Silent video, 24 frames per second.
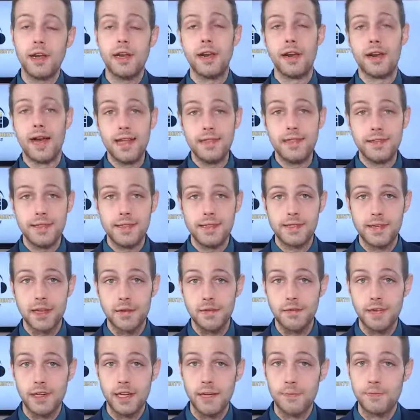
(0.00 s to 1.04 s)
to
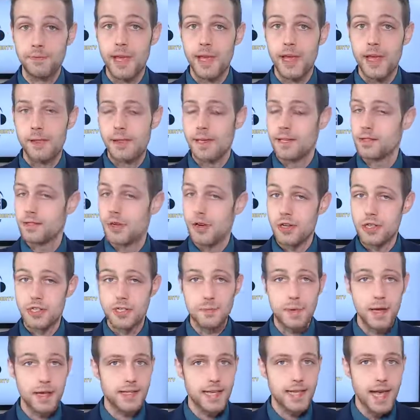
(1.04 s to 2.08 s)
1970, they saw
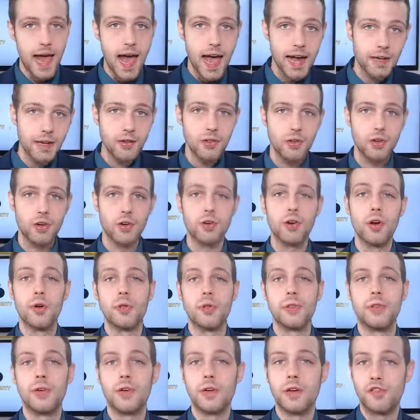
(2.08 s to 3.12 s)
spectacular
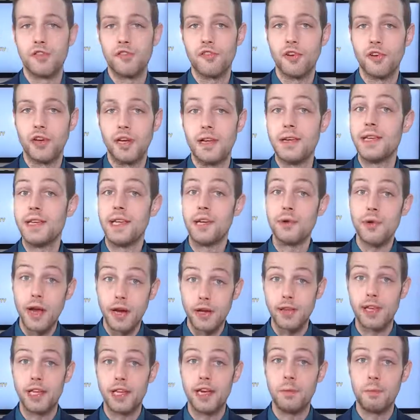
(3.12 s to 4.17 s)
growth during a free and
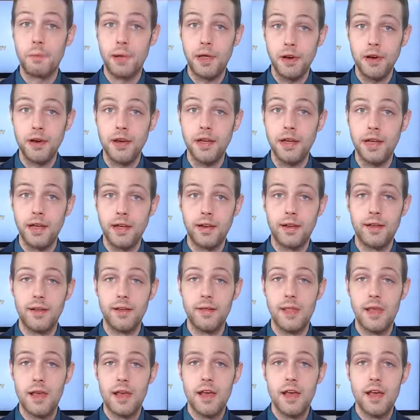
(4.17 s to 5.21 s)
deregulated period.
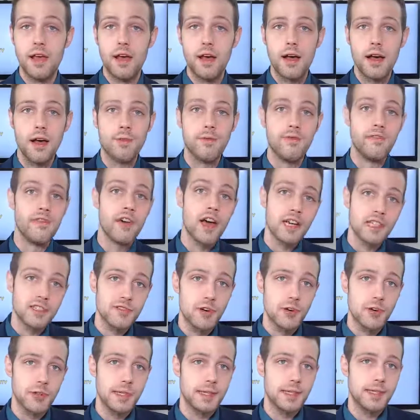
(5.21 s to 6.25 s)
Fast
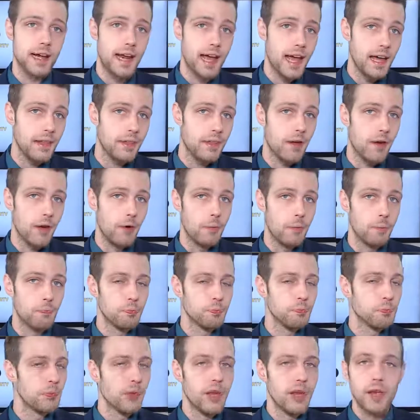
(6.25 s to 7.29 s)
forward to today, though,
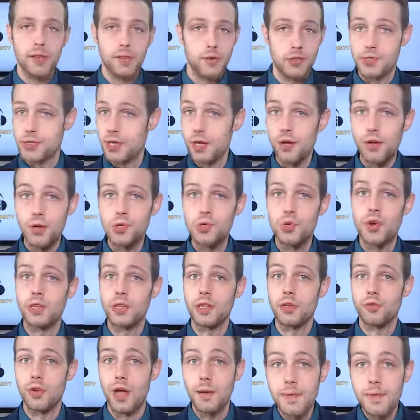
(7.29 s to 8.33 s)
they're still enjoying
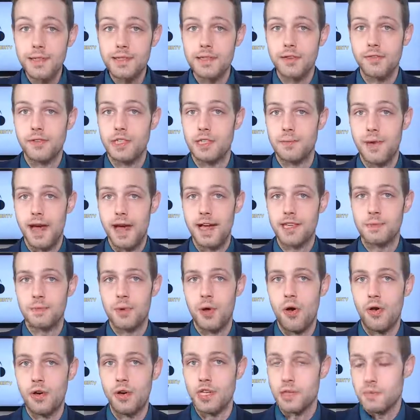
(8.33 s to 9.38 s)
the remnants of these past
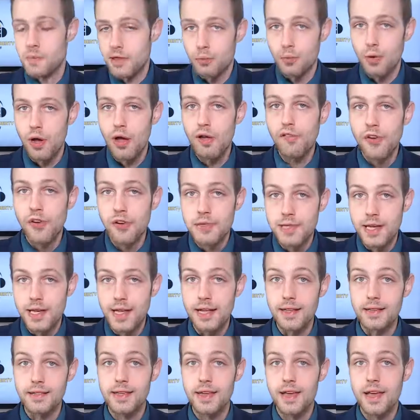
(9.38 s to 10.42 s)
polities, but the welfare
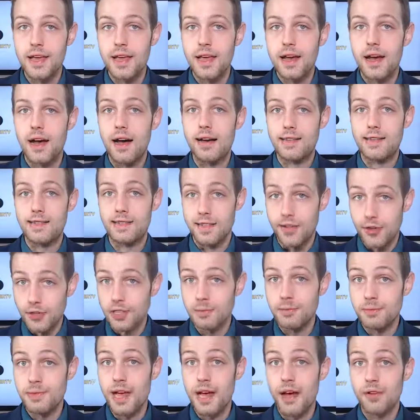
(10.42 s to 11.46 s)
states slowed
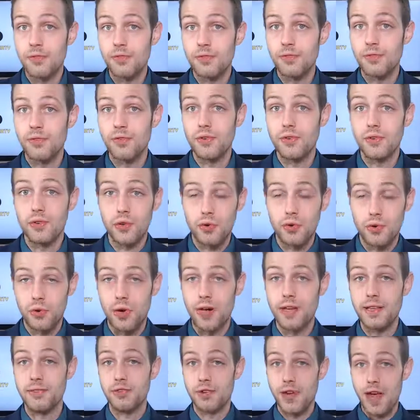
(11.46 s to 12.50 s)
them down
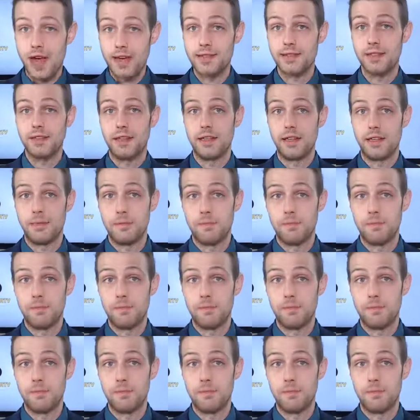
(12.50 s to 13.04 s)
quite drastically.